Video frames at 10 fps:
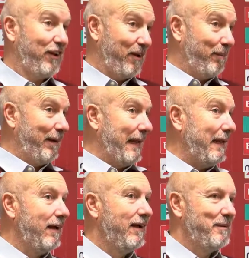company.
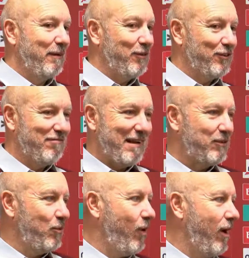And I've looked around
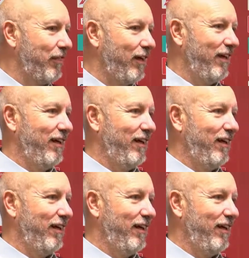at what other